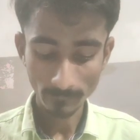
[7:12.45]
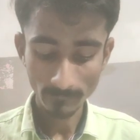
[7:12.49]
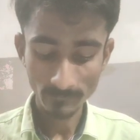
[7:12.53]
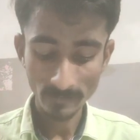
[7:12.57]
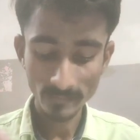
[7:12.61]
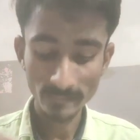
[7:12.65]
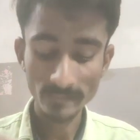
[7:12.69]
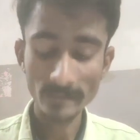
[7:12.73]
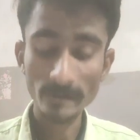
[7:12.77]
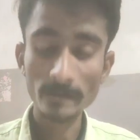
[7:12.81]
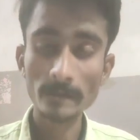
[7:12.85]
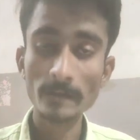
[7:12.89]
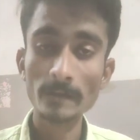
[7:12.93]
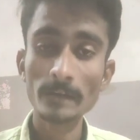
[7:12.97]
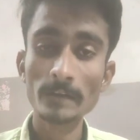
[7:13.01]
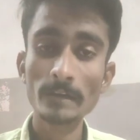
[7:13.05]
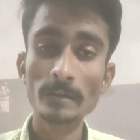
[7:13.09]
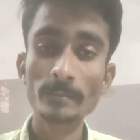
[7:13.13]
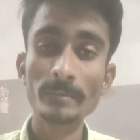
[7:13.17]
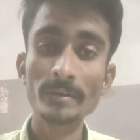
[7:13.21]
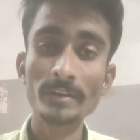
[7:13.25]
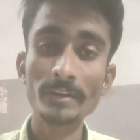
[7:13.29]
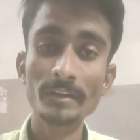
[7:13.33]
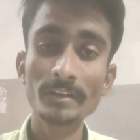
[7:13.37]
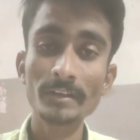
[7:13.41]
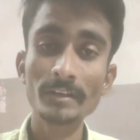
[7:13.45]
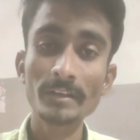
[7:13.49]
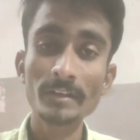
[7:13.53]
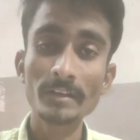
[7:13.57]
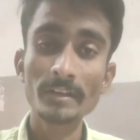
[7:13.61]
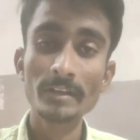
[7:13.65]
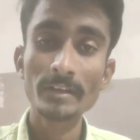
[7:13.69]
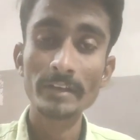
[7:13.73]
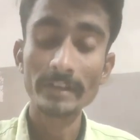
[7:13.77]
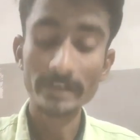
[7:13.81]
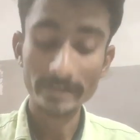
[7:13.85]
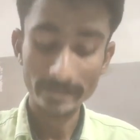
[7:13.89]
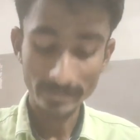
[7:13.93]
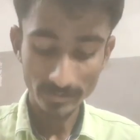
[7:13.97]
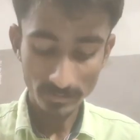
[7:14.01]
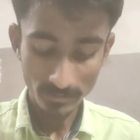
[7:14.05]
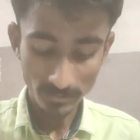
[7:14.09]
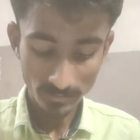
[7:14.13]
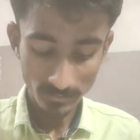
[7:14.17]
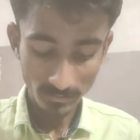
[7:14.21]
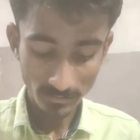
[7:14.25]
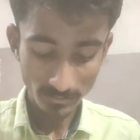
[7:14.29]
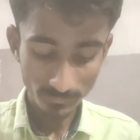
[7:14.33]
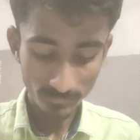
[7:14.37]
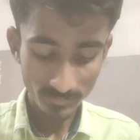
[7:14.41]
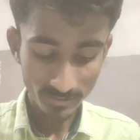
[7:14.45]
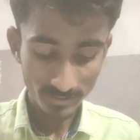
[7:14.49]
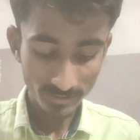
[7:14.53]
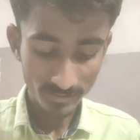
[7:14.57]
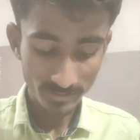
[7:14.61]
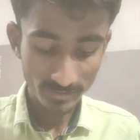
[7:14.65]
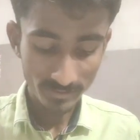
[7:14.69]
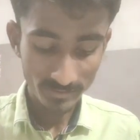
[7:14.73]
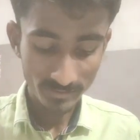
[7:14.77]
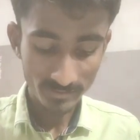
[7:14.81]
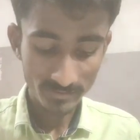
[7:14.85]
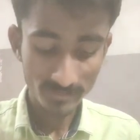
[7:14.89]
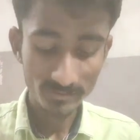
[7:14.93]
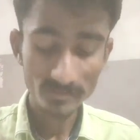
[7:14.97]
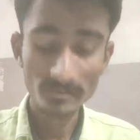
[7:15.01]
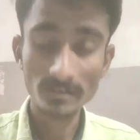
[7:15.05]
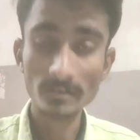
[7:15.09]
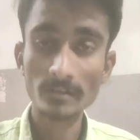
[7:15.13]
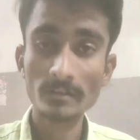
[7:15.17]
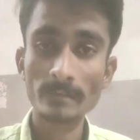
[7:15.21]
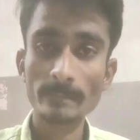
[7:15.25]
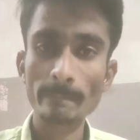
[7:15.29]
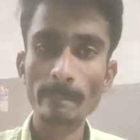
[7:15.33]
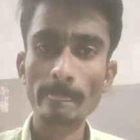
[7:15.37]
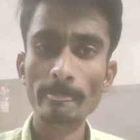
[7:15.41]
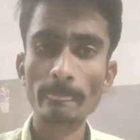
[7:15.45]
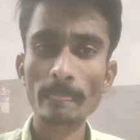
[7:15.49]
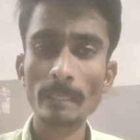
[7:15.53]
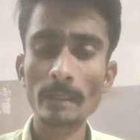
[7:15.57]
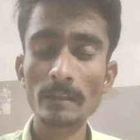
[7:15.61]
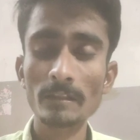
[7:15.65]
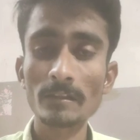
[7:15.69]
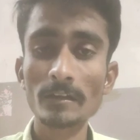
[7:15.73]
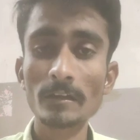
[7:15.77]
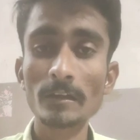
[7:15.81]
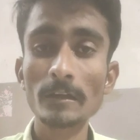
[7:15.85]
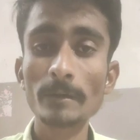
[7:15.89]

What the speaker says: Ethical committee is the